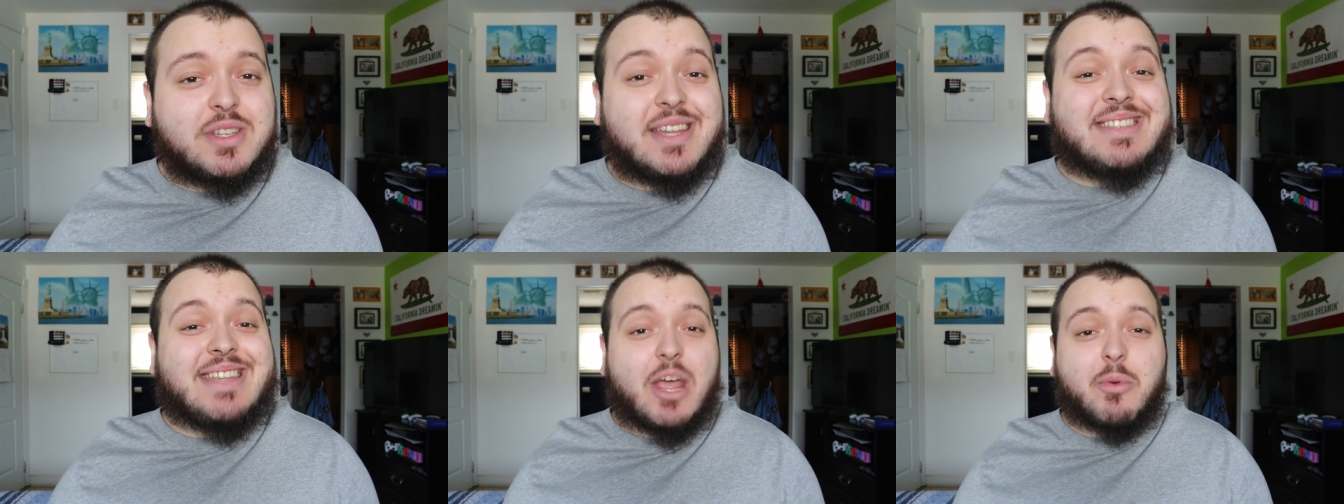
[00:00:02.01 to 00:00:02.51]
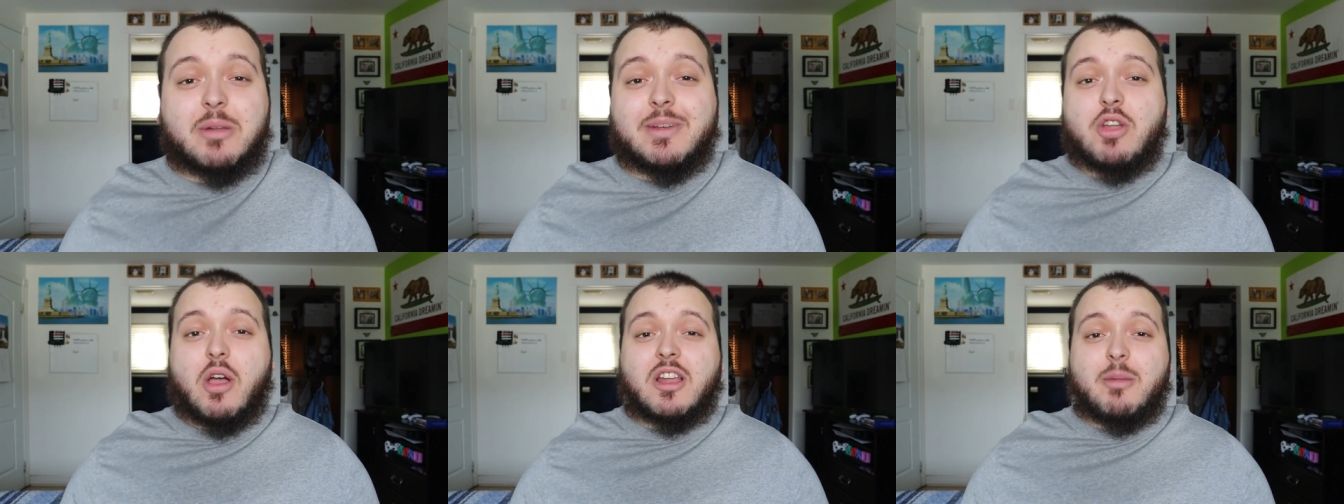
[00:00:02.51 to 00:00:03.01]
Today we're going to be
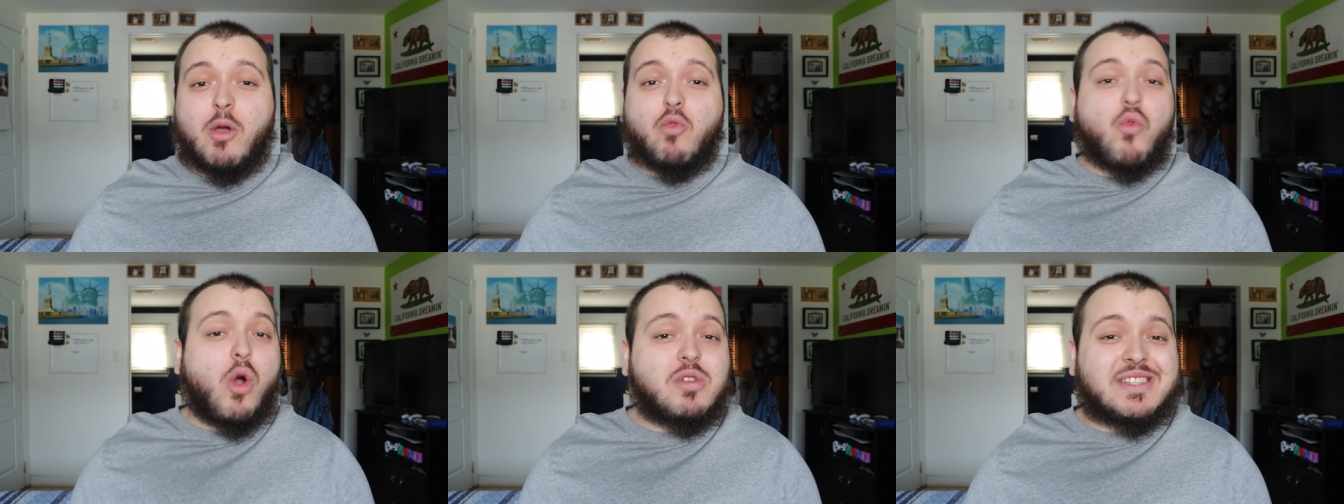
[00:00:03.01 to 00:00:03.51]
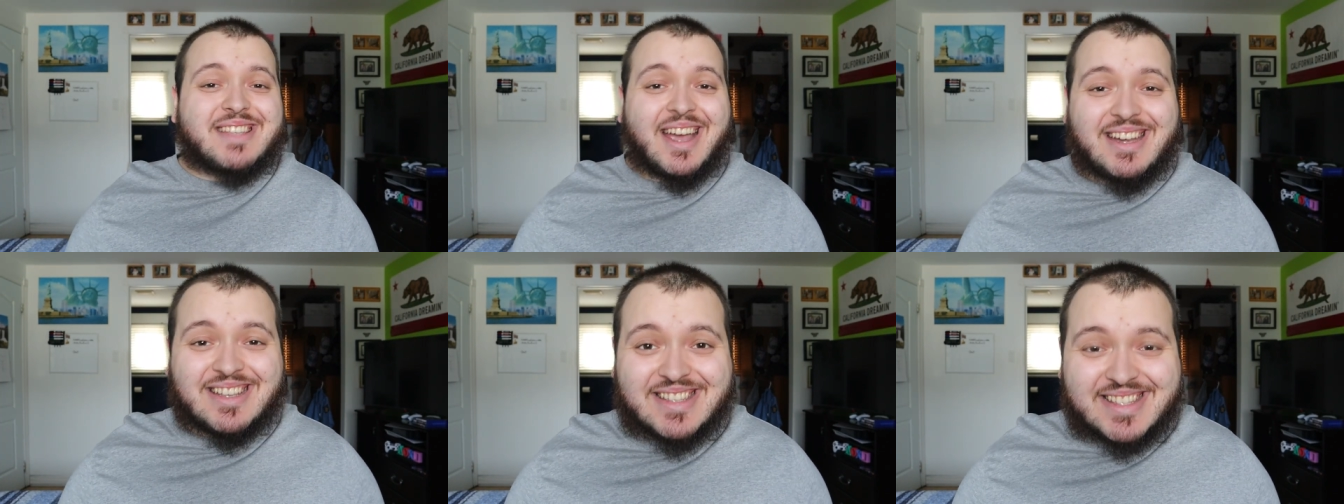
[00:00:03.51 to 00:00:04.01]
talking about
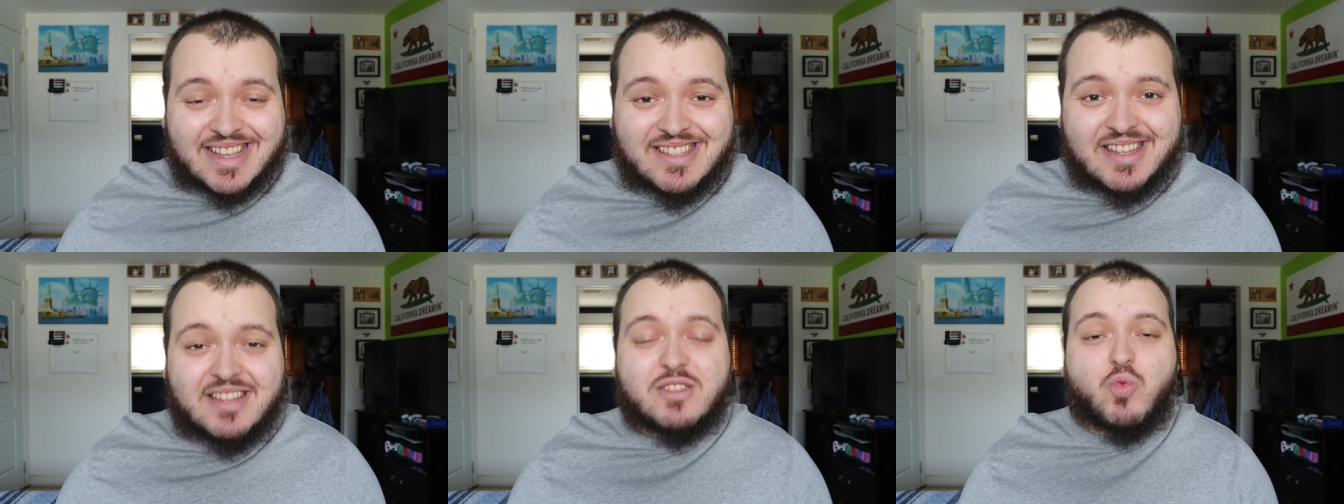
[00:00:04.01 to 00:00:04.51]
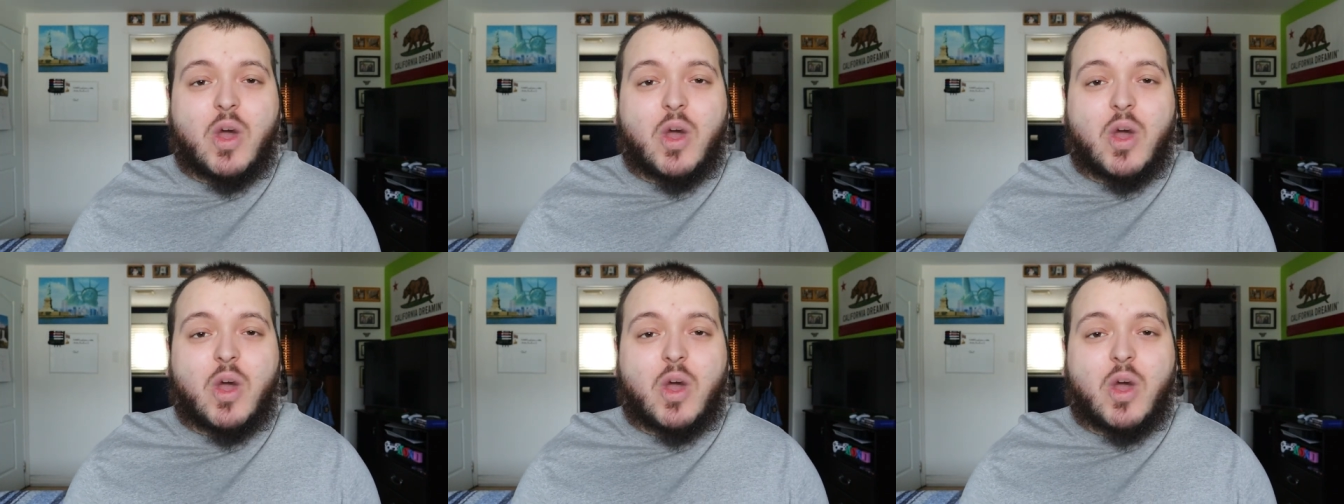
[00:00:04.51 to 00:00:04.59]
roadside assistance,